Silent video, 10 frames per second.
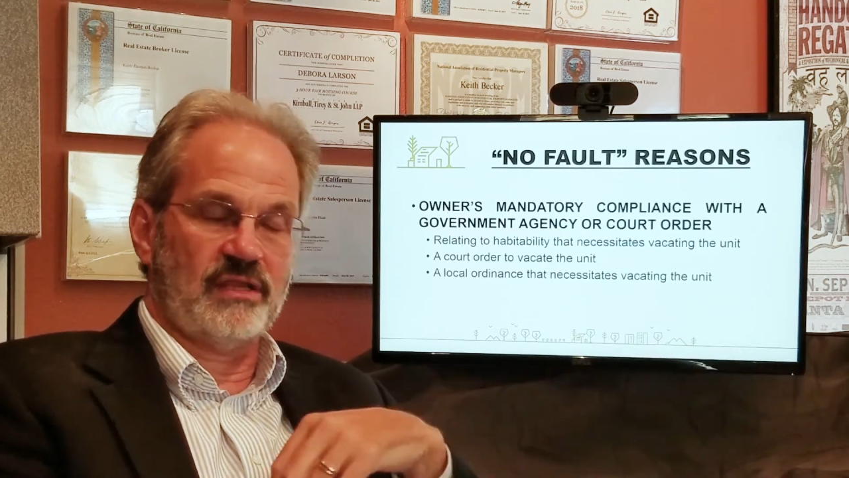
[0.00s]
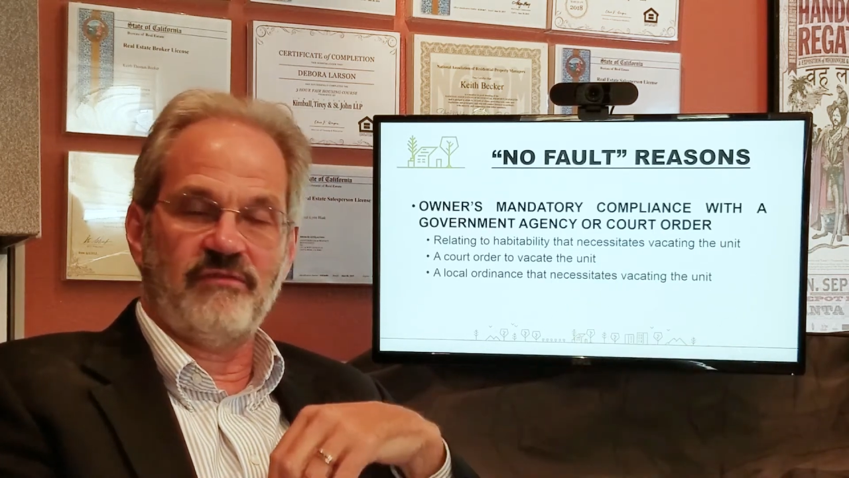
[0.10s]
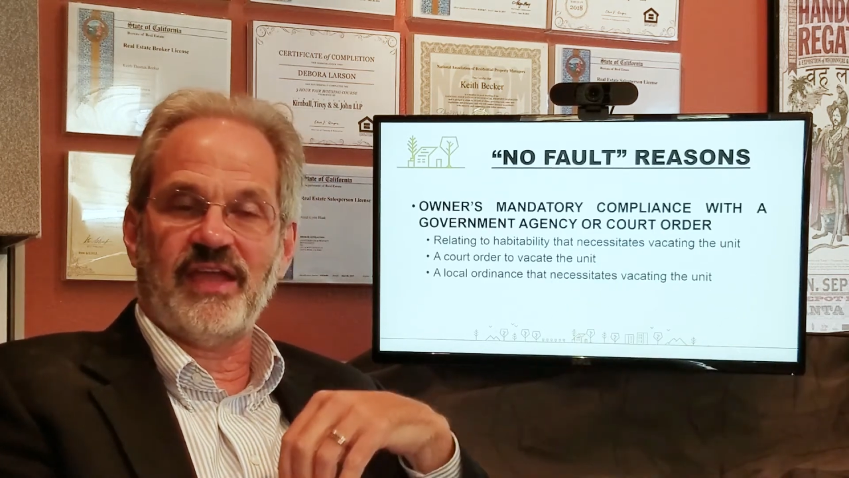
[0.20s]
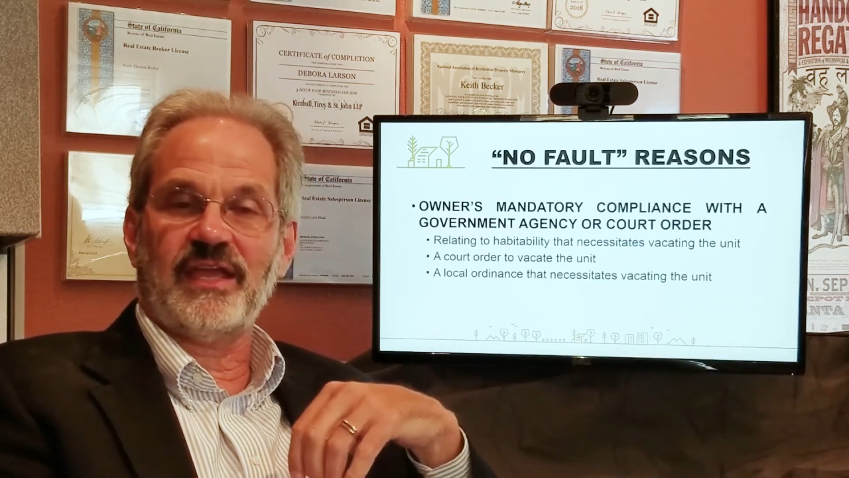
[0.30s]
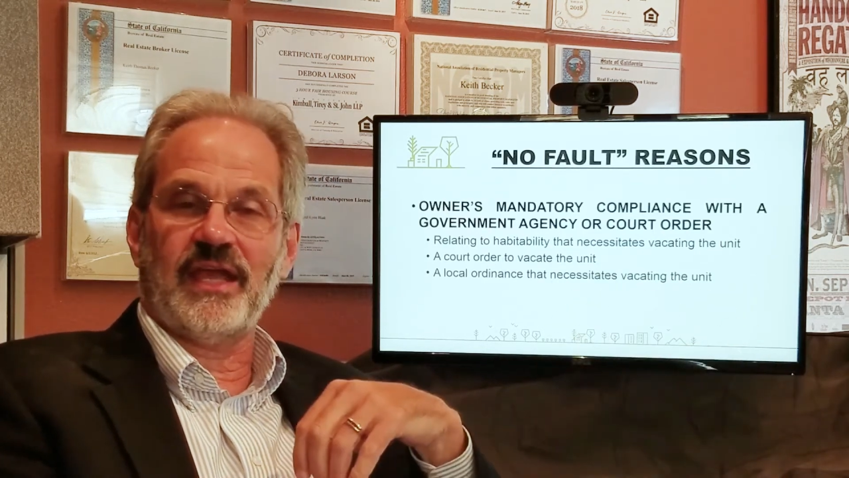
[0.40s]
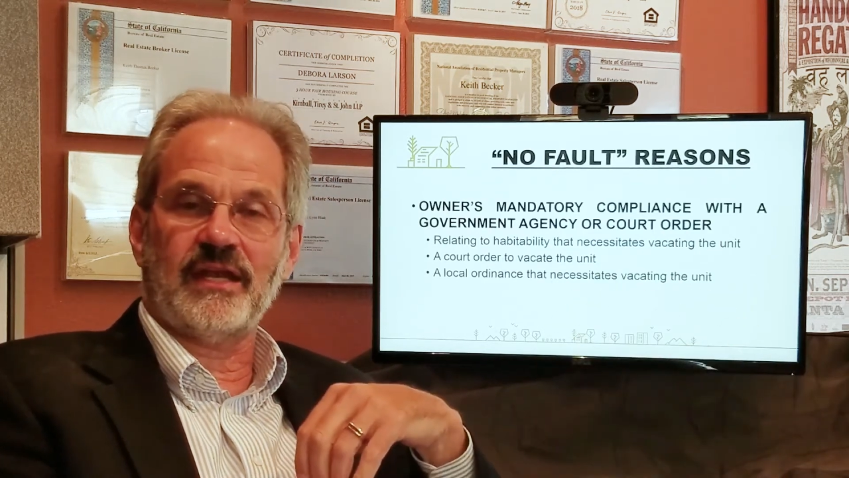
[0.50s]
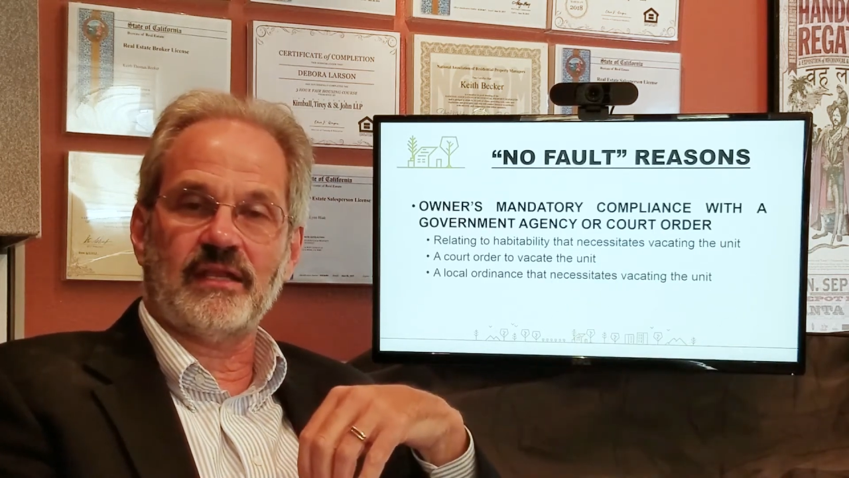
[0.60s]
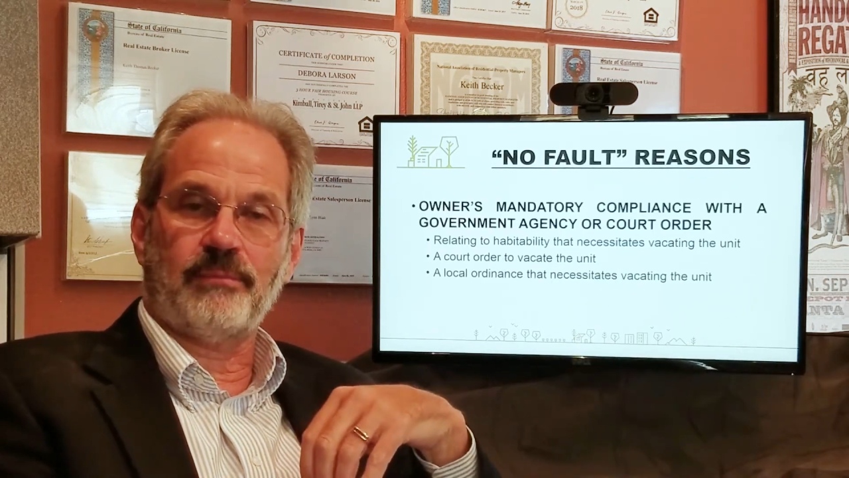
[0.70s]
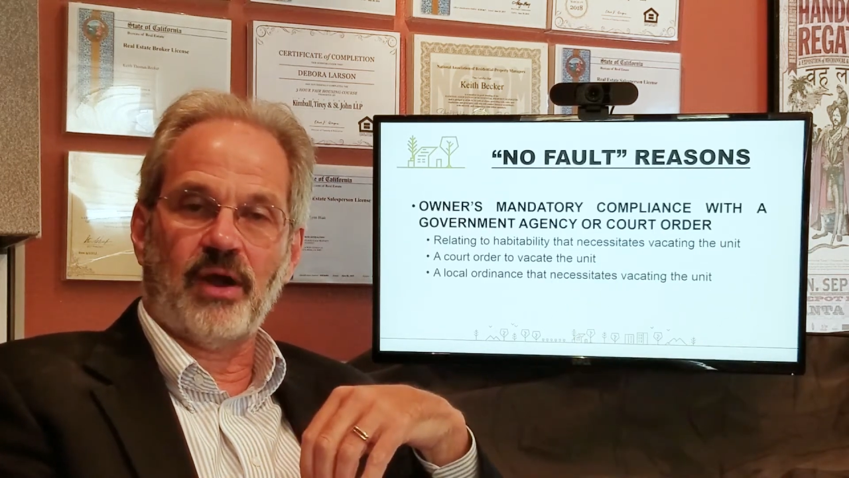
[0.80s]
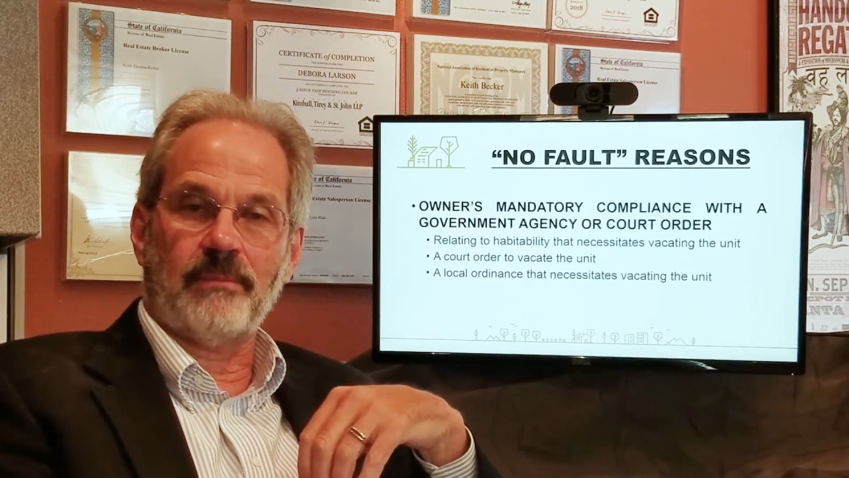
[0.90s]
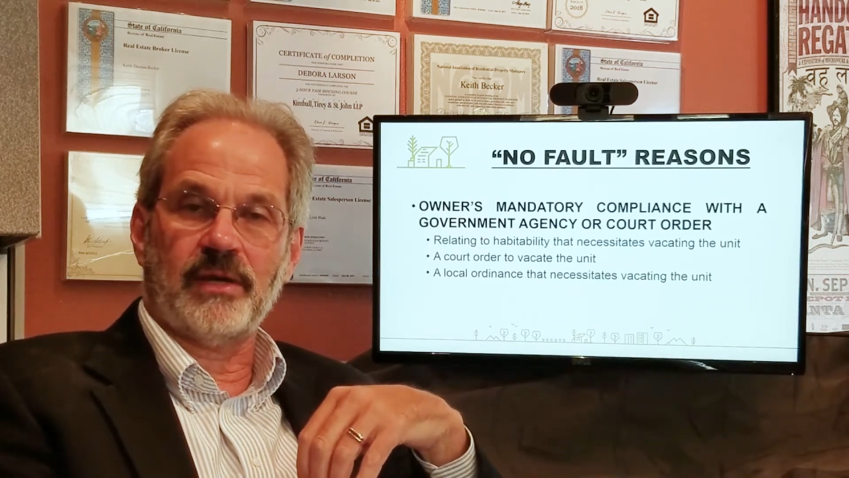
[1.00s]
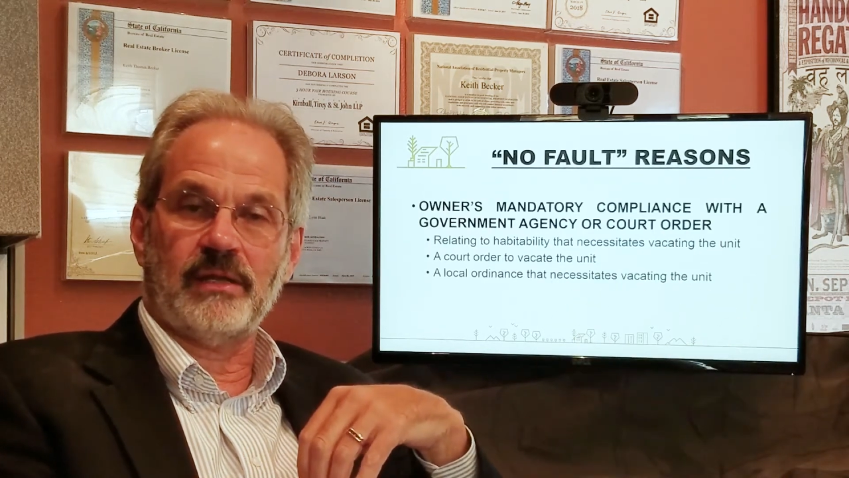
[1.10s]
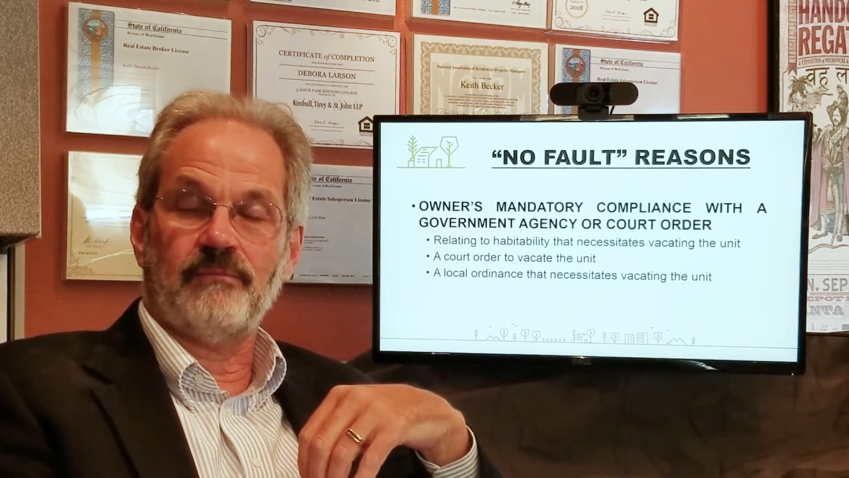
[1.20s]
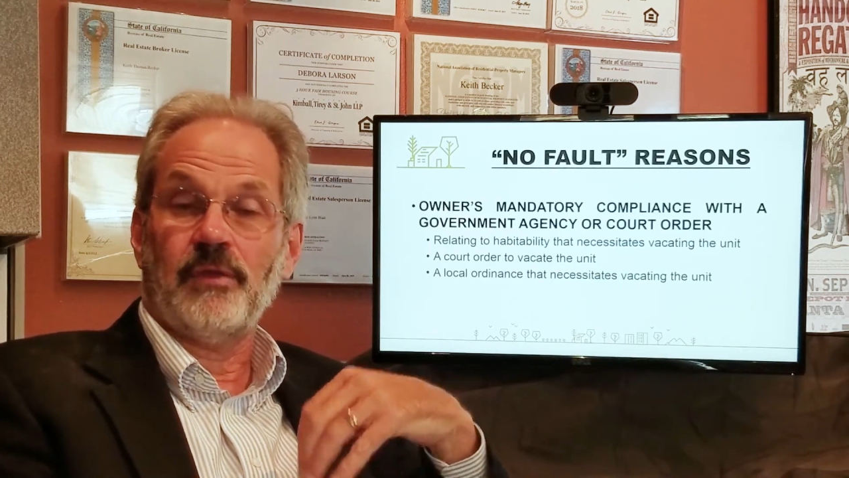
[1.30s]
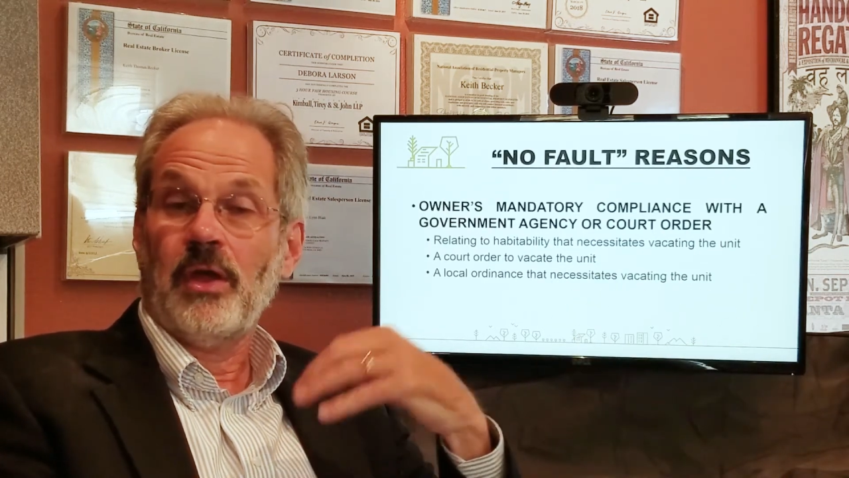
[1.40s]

the vacating of the property.